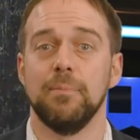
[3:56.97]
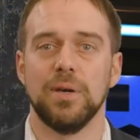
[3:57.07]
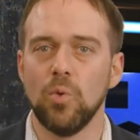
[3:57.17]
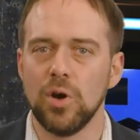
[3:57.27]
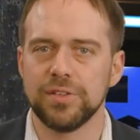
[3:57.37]

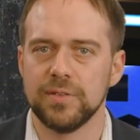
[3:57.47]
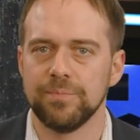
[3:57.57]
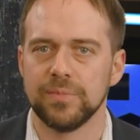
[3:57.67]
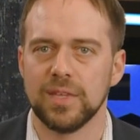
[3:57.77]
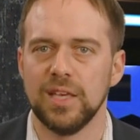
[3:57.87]
But what
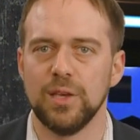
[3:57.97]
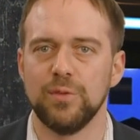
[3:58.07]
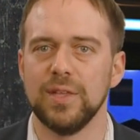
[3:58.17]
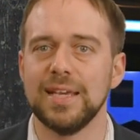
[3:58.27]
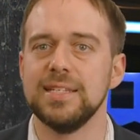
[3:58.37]
if
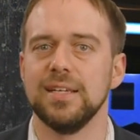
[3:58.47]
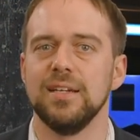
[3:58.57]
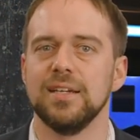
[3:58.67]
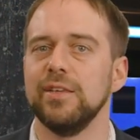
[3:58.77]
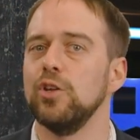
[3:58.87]
the
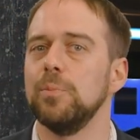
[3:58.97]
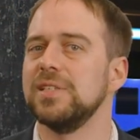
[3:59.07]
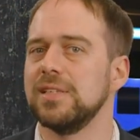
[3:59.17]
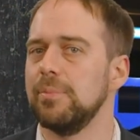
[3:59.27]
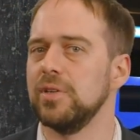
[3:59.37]
data cannot be
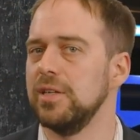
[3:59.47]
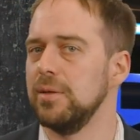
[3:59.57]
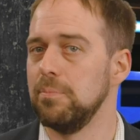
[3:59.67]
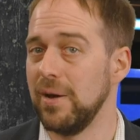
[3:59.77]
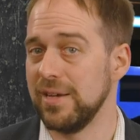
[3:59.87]

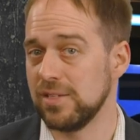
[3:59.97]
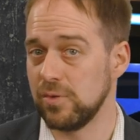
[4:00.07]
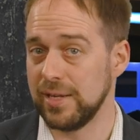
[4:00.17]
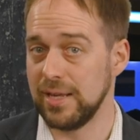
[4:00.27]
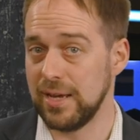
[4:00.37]
separated by a
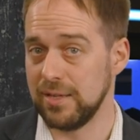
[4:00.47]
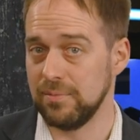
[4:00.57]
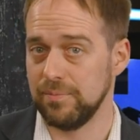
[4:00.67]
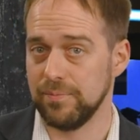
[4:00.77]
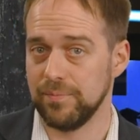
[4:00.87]
straight line?
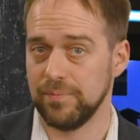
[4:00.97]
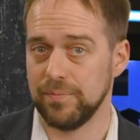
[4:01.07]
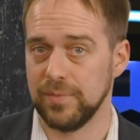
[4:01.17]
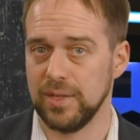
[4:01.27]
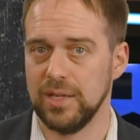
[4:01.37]

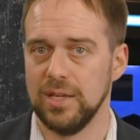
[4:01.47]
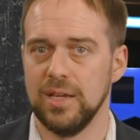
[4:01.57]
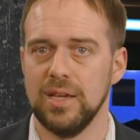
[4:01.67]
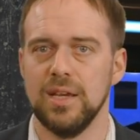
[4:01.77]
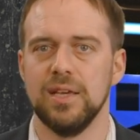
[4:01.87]

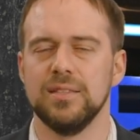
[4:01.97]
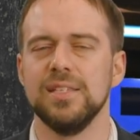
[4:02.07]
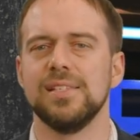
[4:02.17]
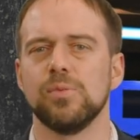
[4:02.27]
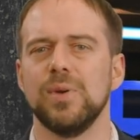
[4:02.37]

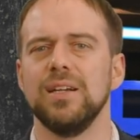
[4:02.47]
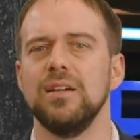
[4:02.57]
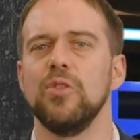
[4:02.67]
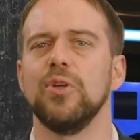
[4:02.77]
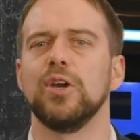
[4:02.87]
This is
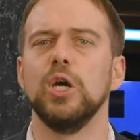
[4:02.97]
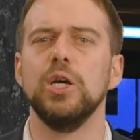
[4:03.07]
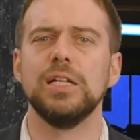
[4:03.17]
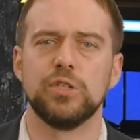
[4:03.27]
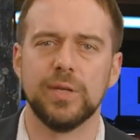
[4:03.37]
where the
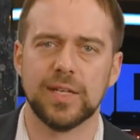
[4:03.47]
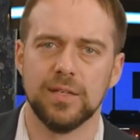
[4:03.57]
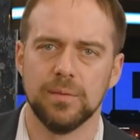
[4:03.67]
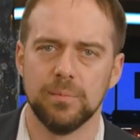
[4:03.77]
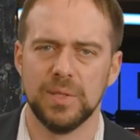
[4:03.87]
kernel
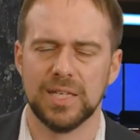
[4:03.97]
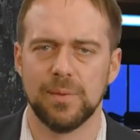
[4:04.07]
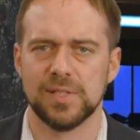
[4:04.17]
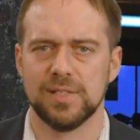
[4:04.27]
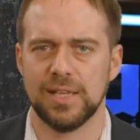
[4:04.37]
trick becomes